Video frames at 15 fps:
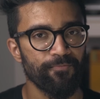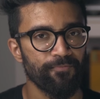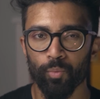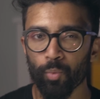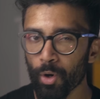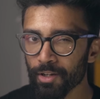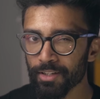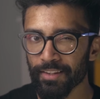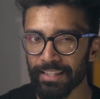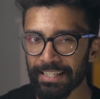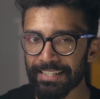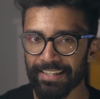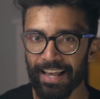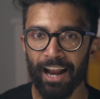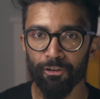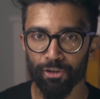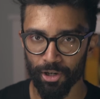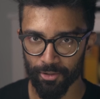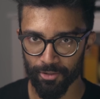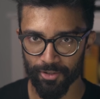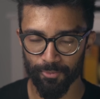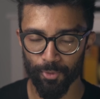What these
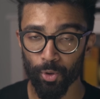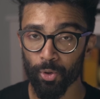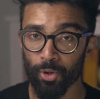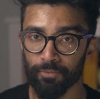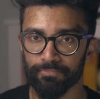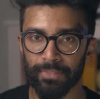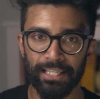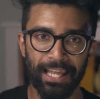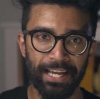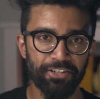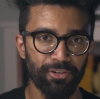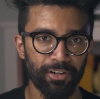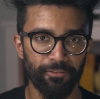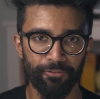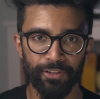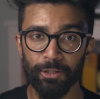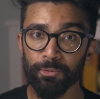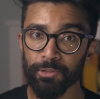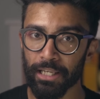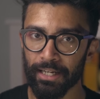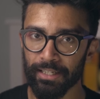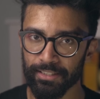arrows, or electric
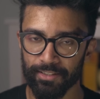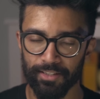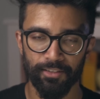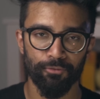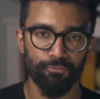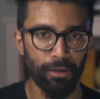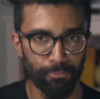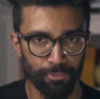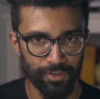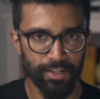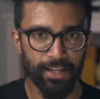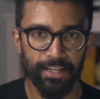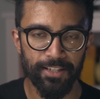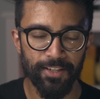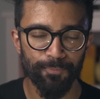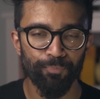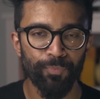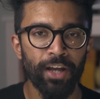field lines, represent